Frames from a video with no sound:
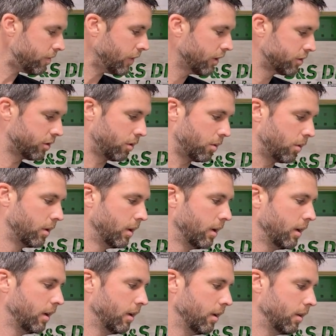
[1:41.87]
So
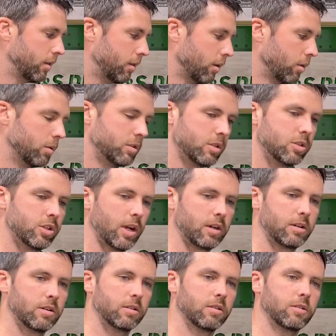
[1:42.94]
those
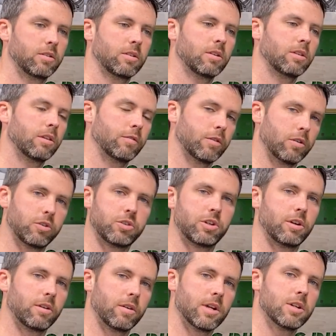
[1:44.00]
injectors in the first
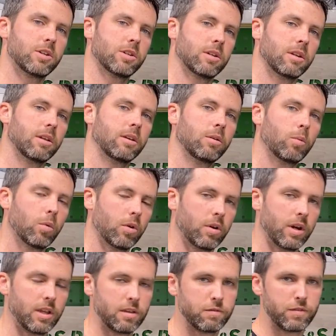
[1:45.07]
generation were
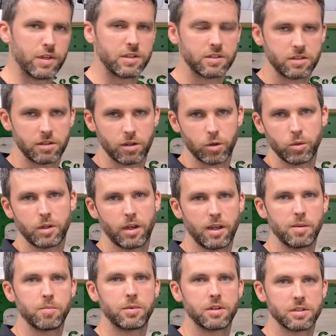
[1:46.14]
a VCO
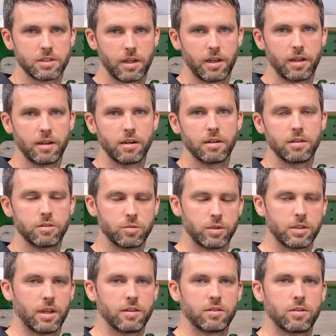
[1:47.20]
type design, is what
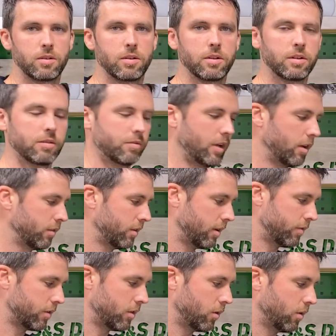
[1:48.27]
that's called, a valve
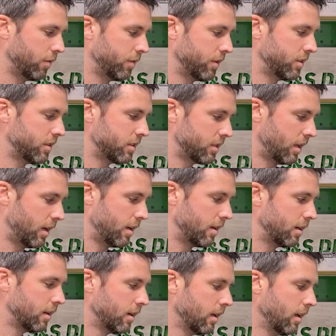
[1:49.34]
covering orifice
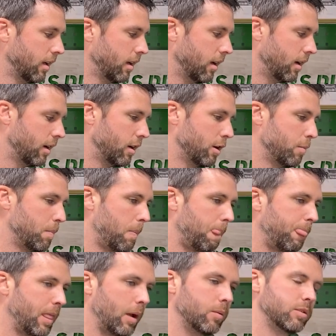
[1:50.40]
design.
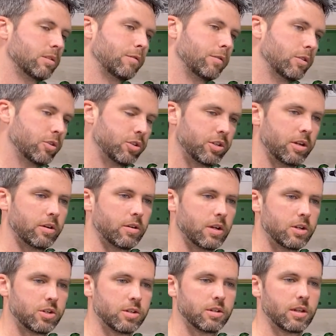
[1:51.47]
That was the first
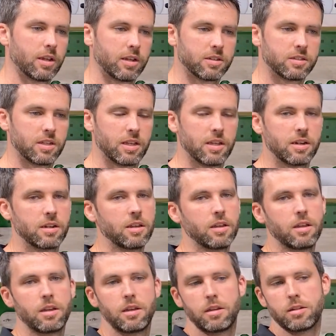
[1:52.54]
generation. Like I said,
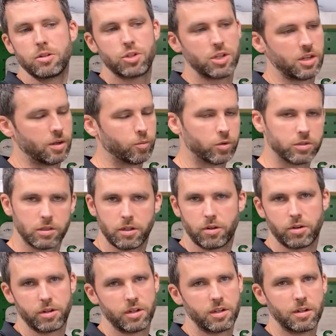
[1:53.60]
GM was
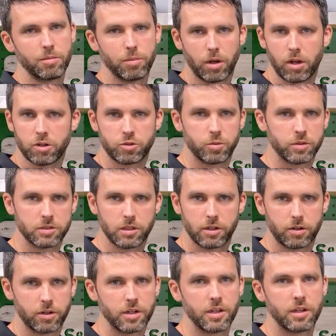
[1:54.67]
learning, Bosch was
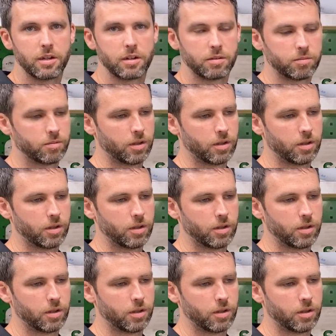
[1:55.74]
learning